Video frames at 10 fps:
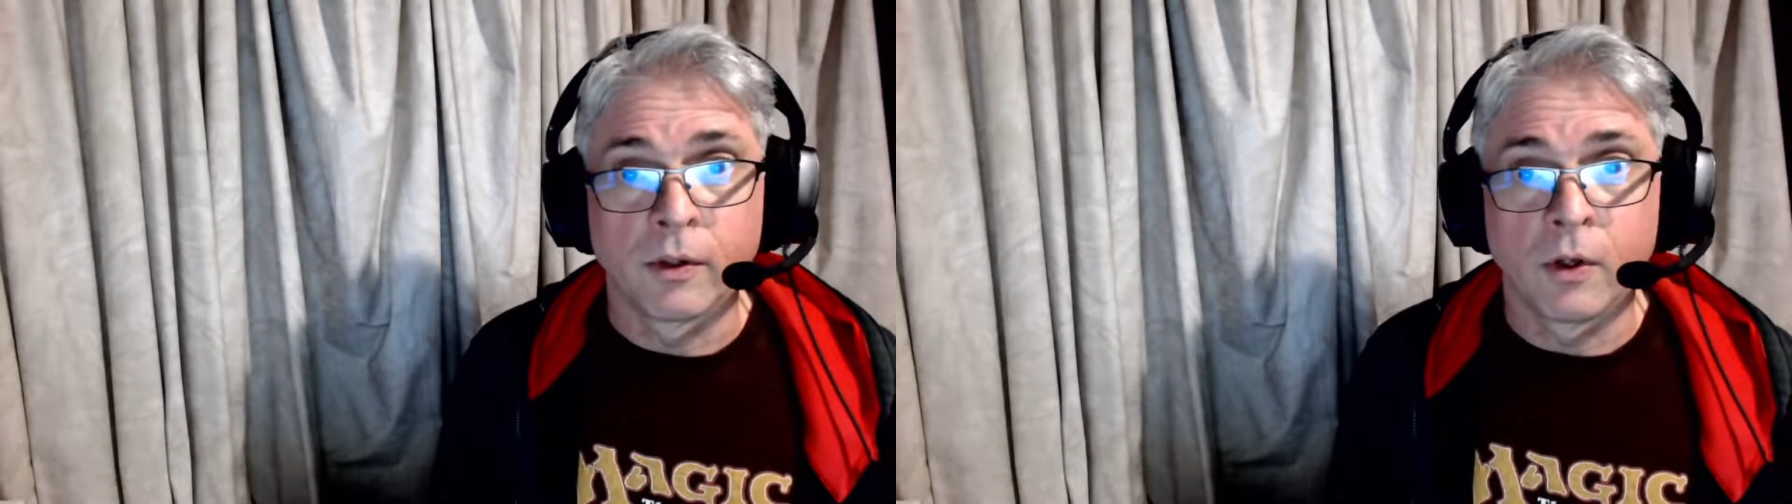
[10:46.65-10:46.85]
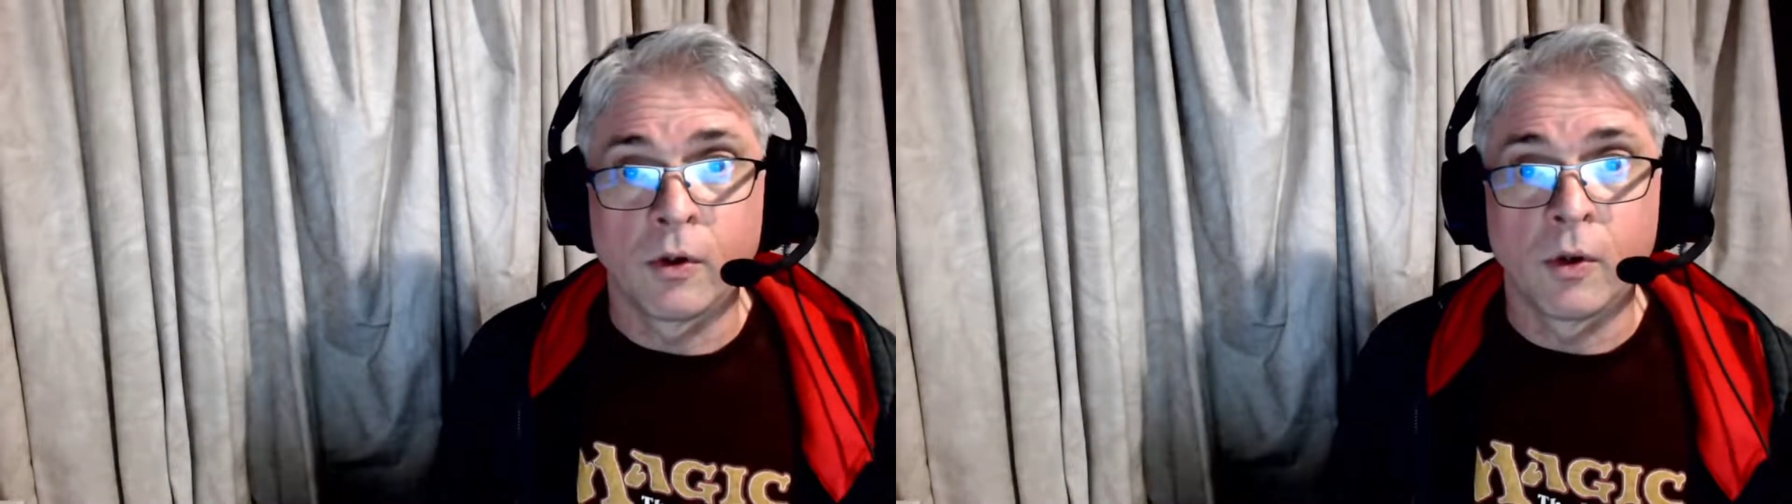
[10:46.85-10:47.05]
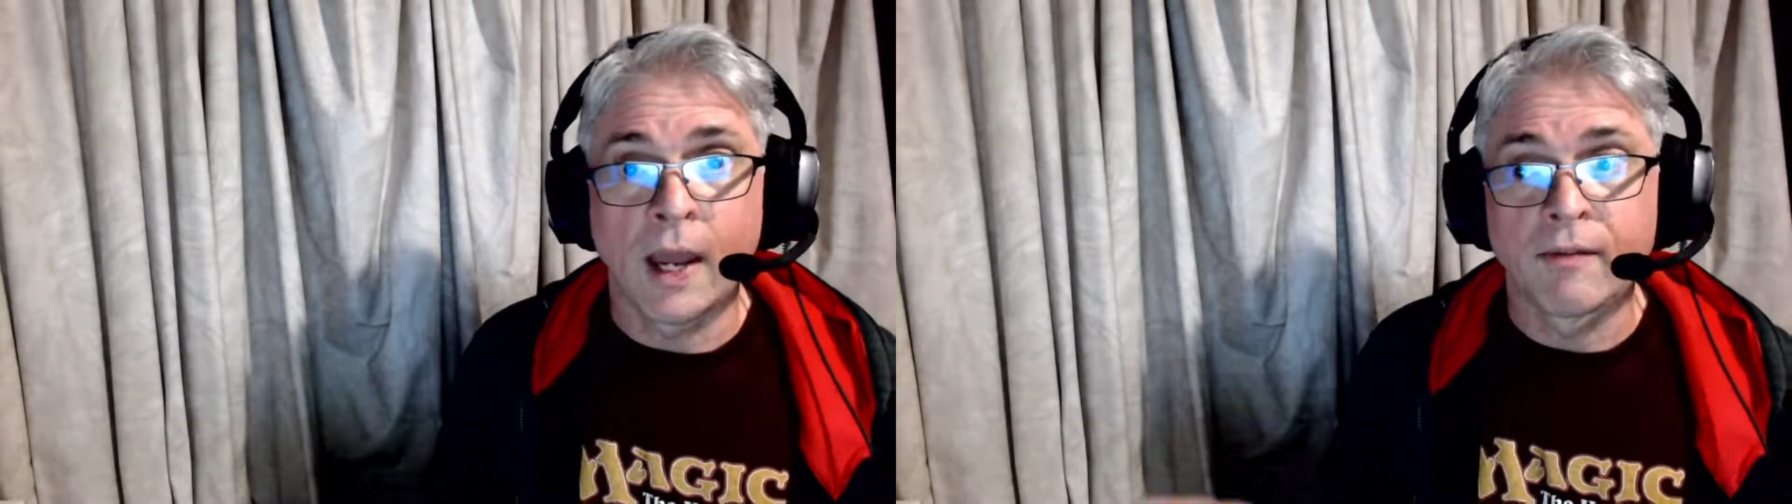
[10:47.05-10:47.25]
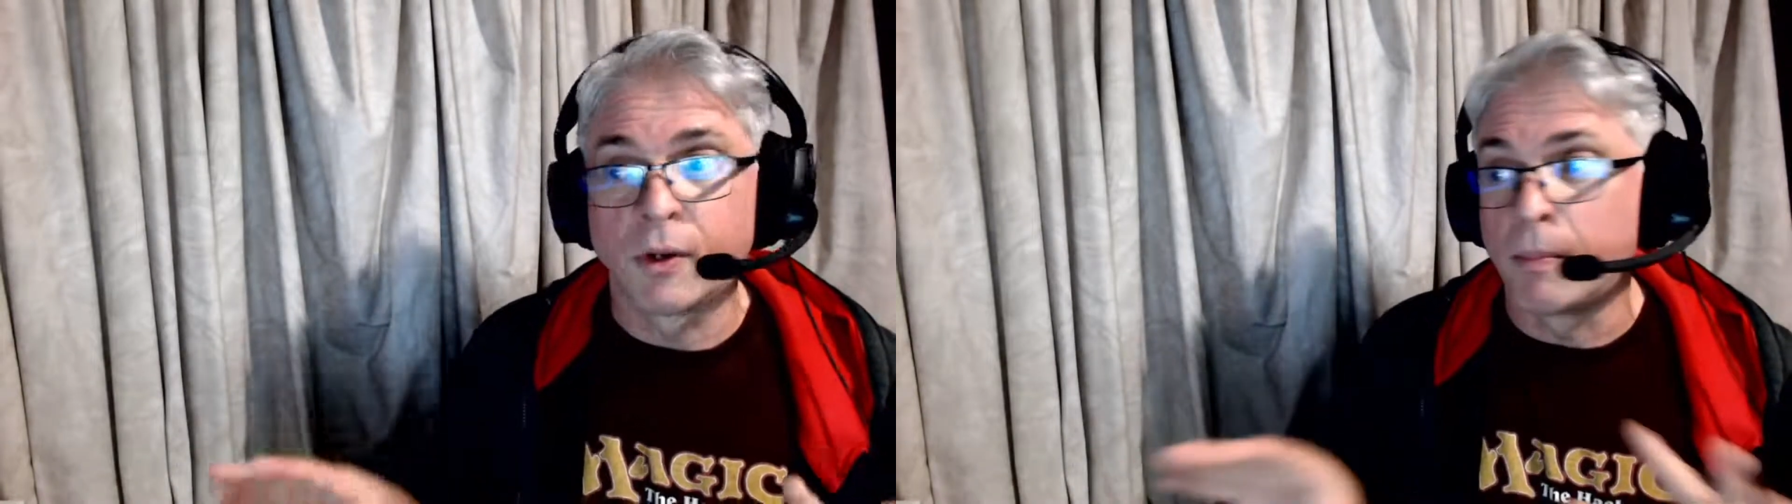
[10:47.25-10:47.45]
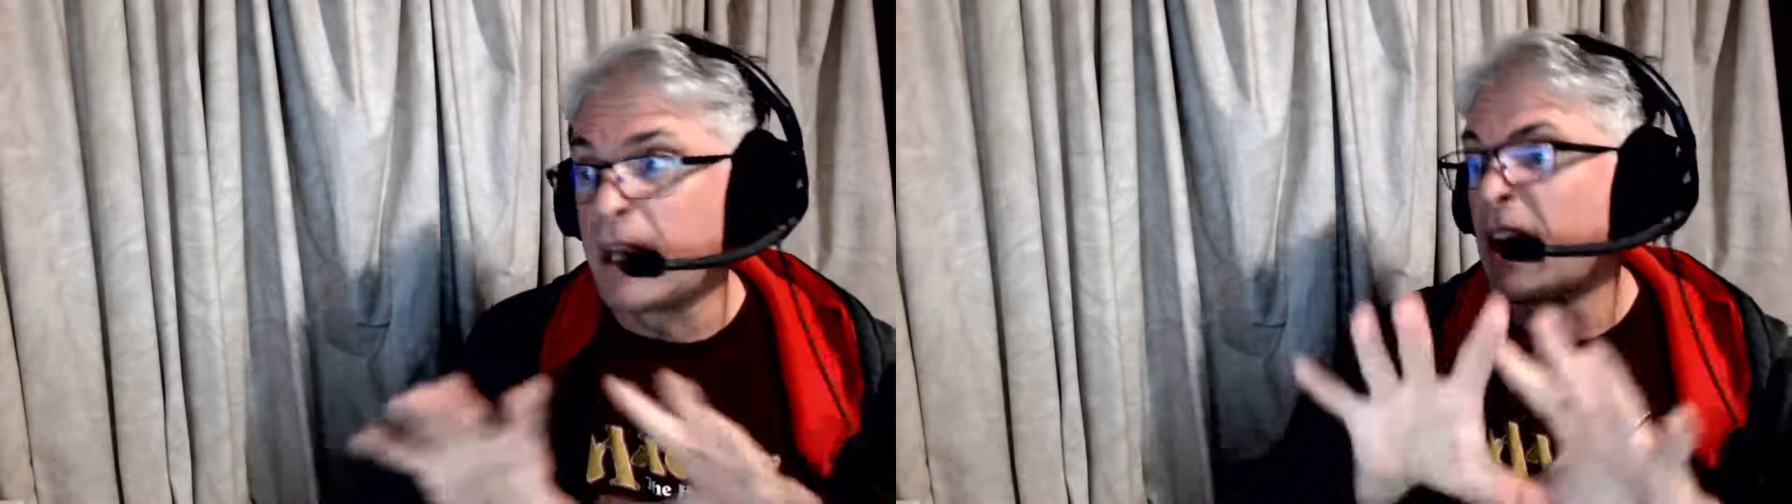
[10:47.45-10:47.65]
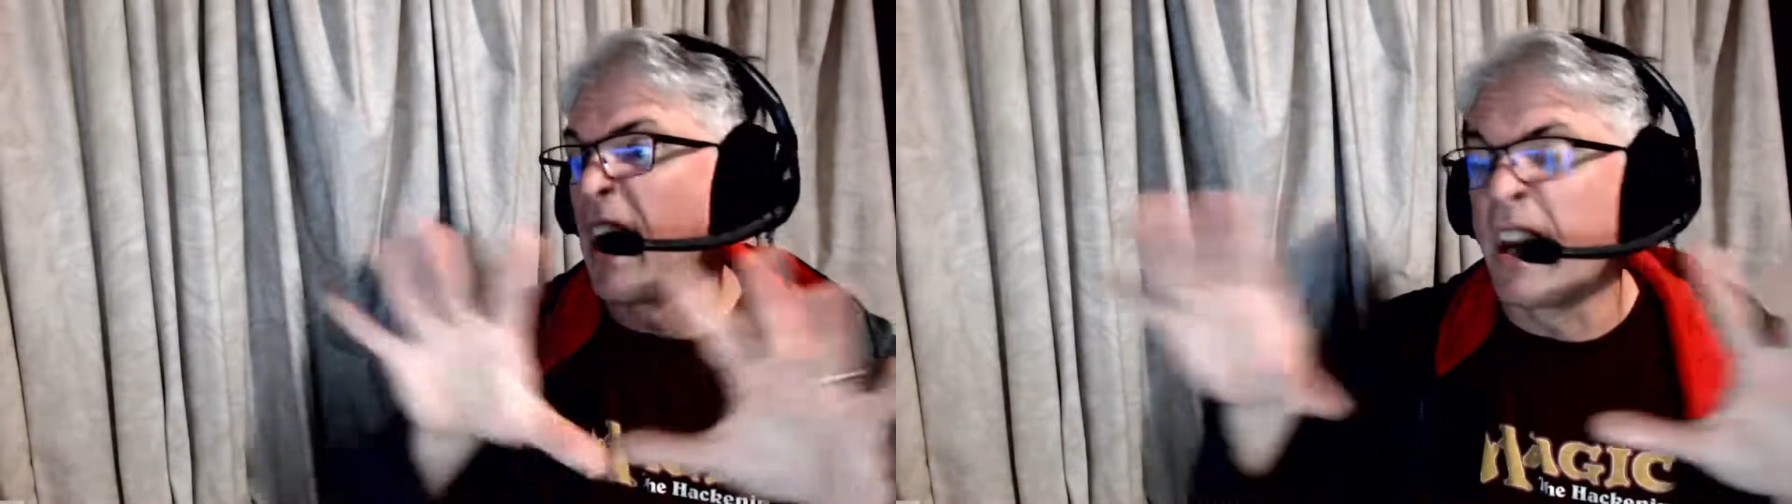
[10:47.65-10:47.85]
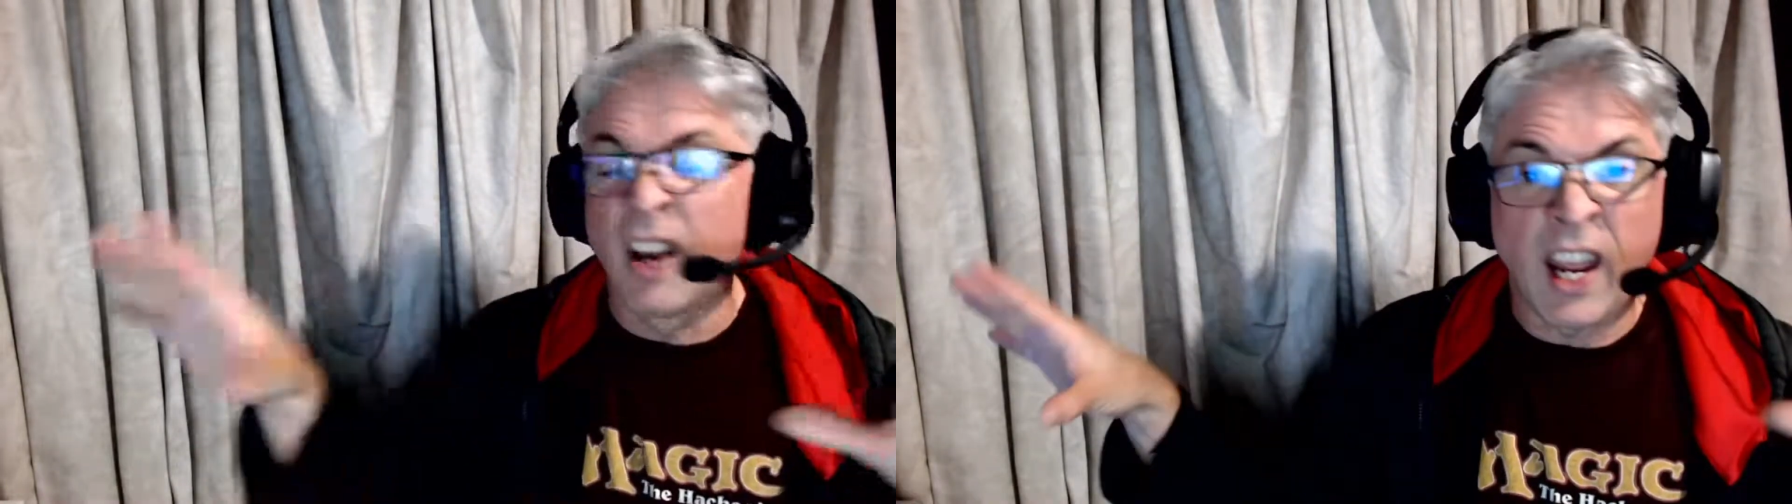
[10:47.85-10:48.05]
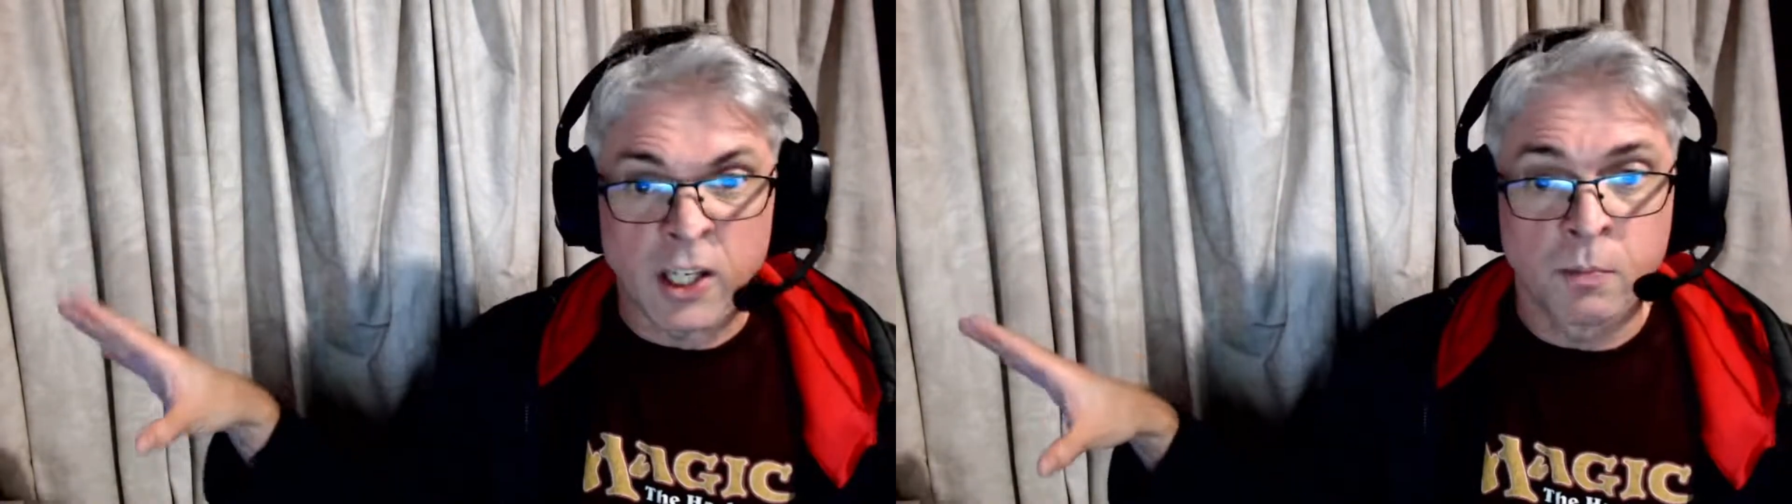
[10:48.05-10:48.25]
You do have to be an
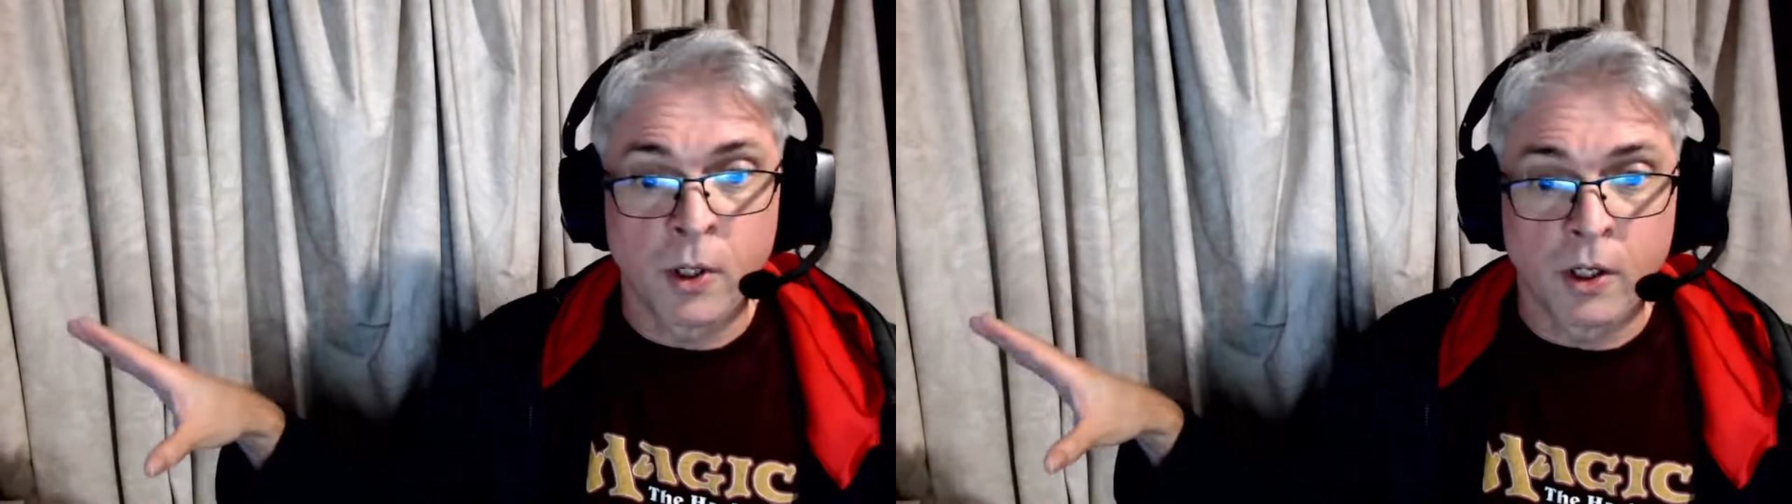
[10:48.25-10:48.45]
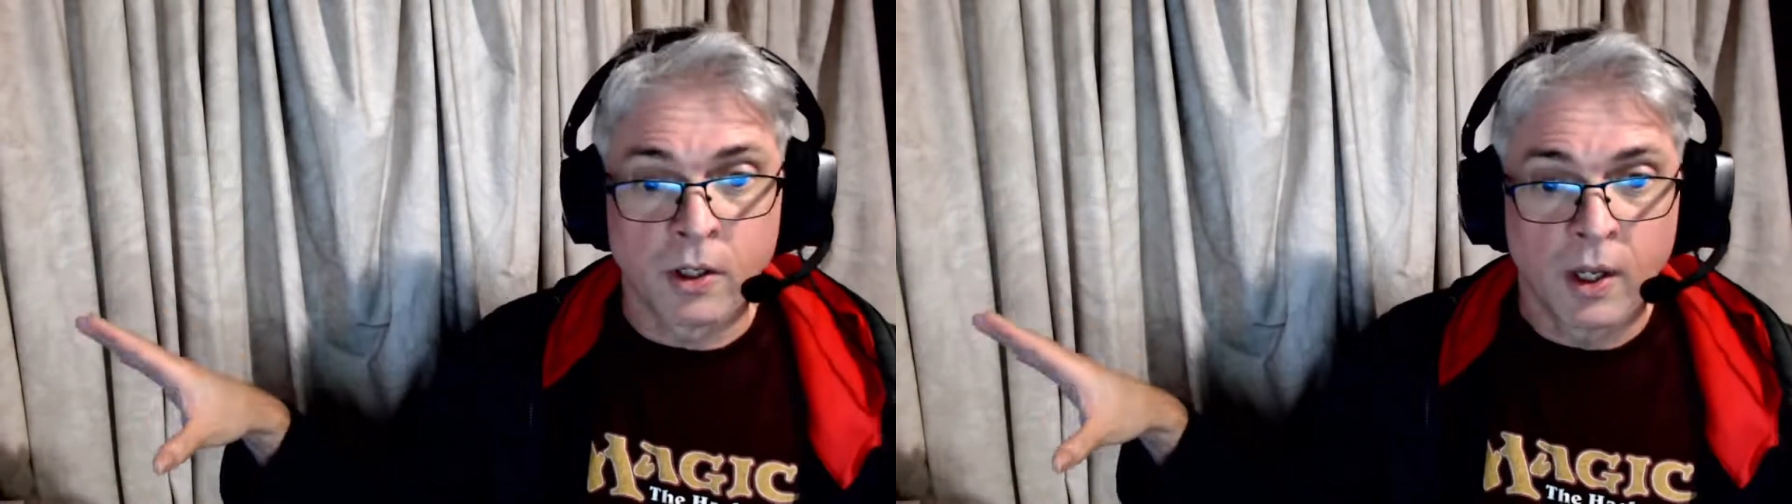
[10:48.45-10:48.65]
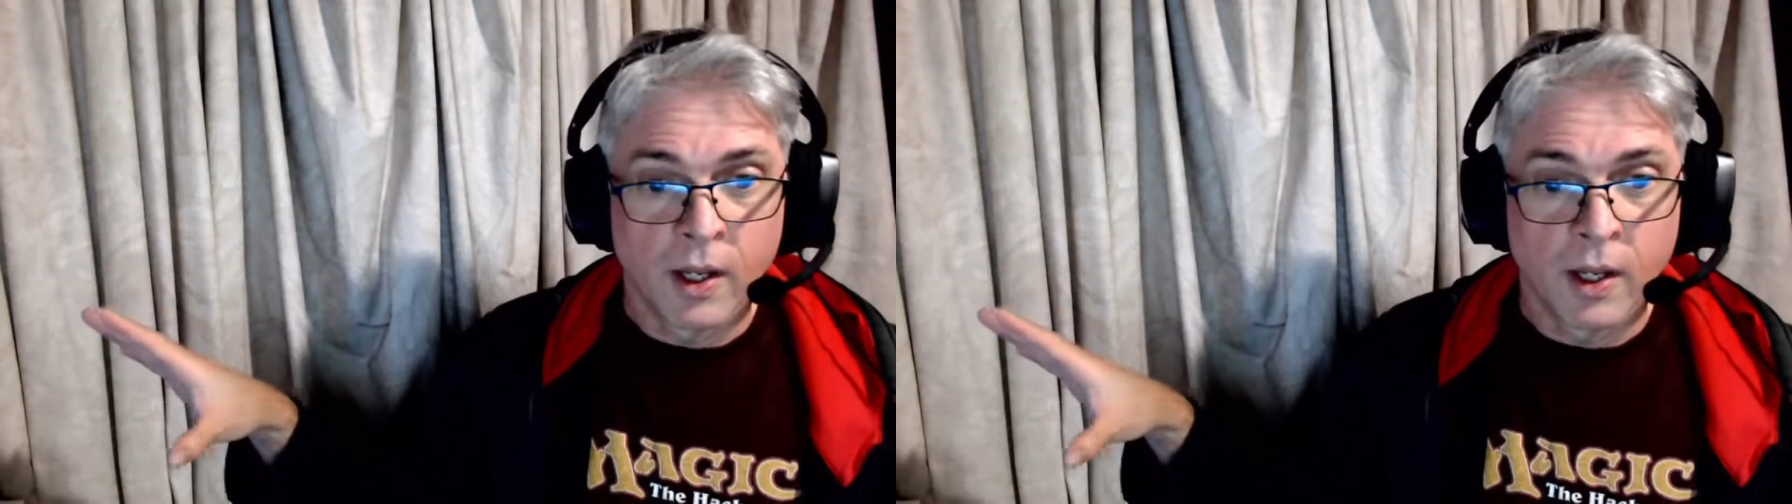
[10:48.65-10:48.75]
expert